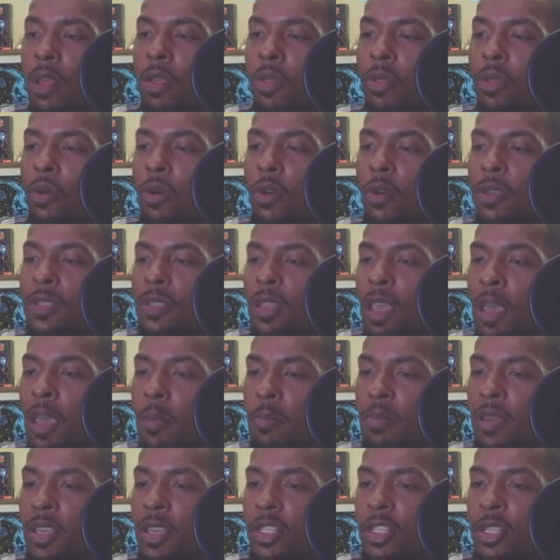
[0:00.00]
thoughts,
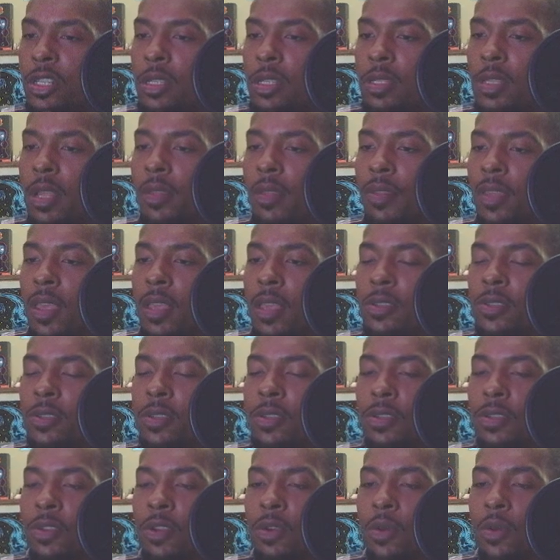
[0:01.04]
ambitions, and things to
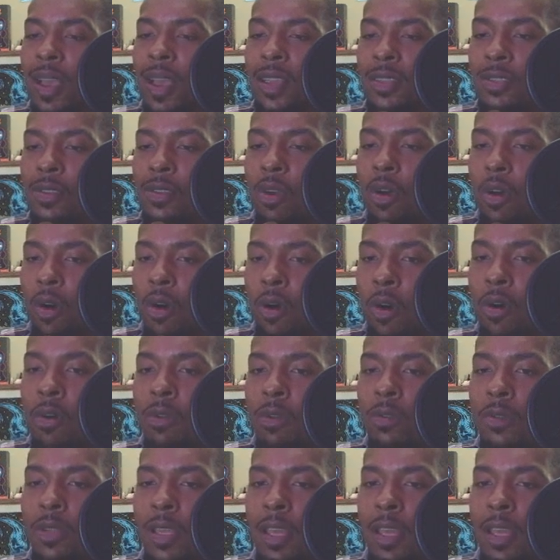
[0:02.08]
do has all